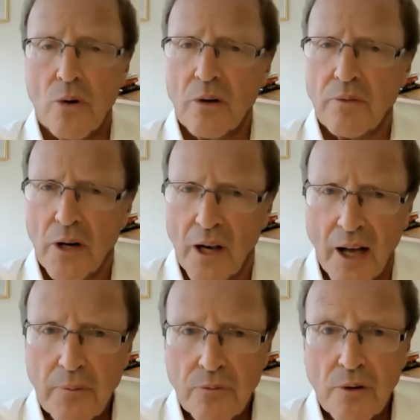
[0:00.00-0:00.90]
of a
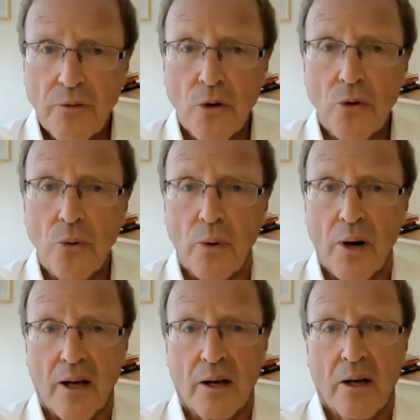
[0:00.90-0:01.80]
life review
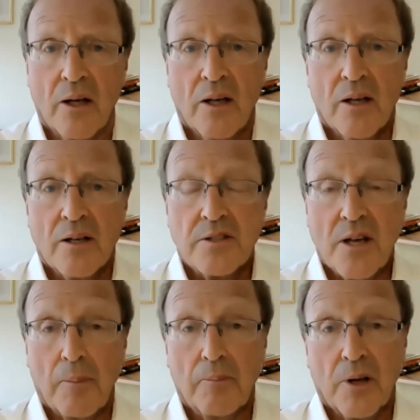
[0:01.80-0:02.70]
where
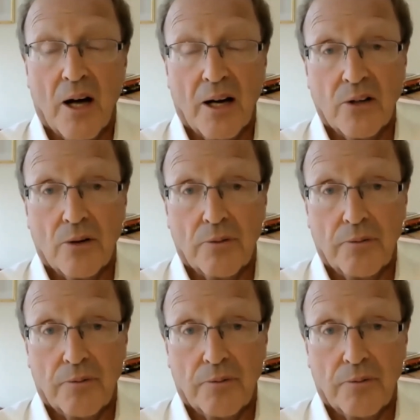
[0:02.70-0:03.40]
some kind of